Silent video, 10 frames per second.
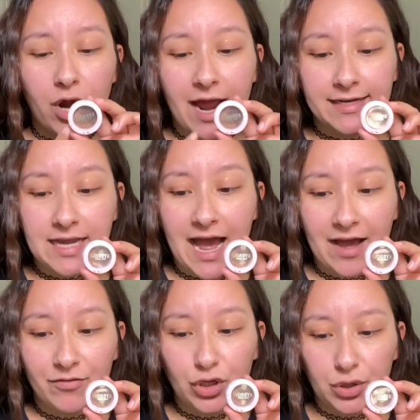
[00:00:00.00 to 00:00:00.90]
I
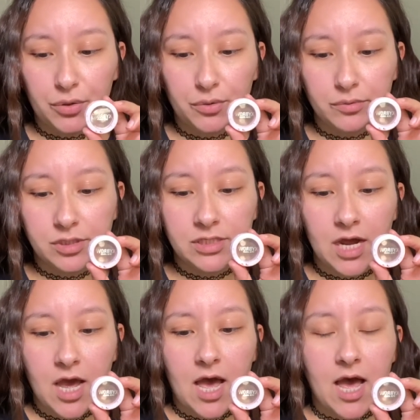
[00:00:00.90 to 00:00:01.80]
have used
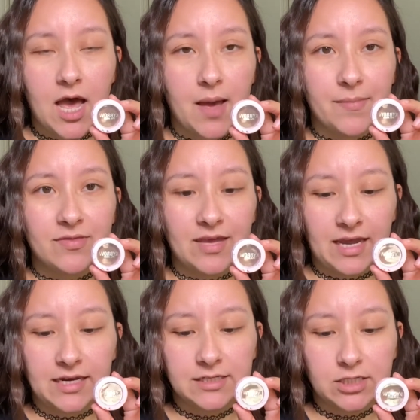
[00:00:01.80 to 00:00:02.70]
the
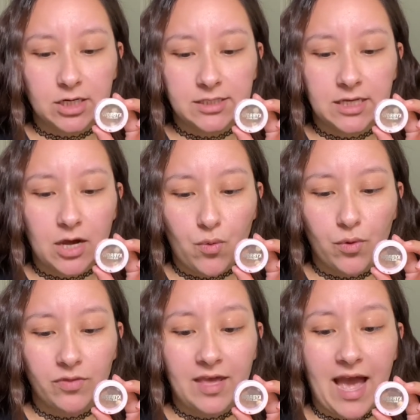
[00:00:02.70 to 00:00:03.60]
Anastasia or
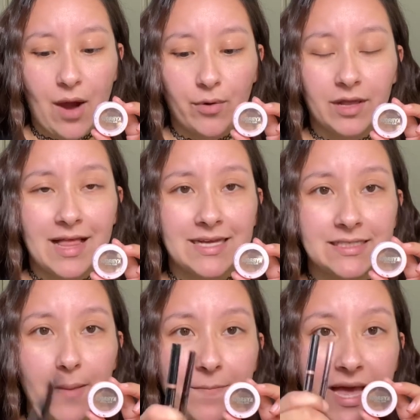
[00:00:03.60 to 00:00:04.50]
the Hourglass
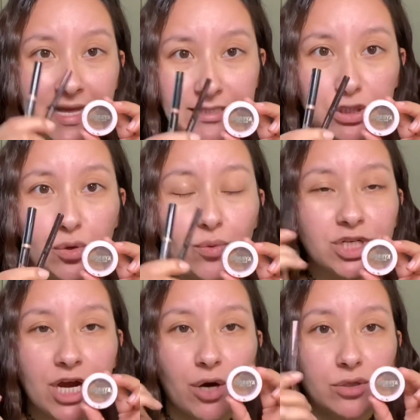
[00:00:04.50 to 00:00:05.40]
pencil, which
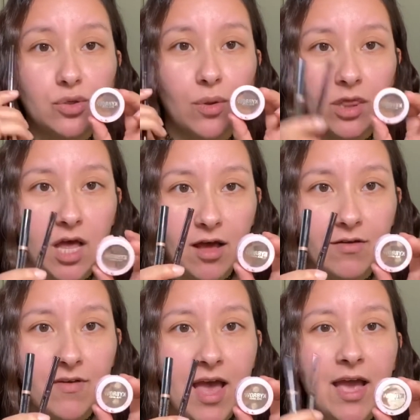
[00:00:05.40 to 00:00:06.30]
I also love.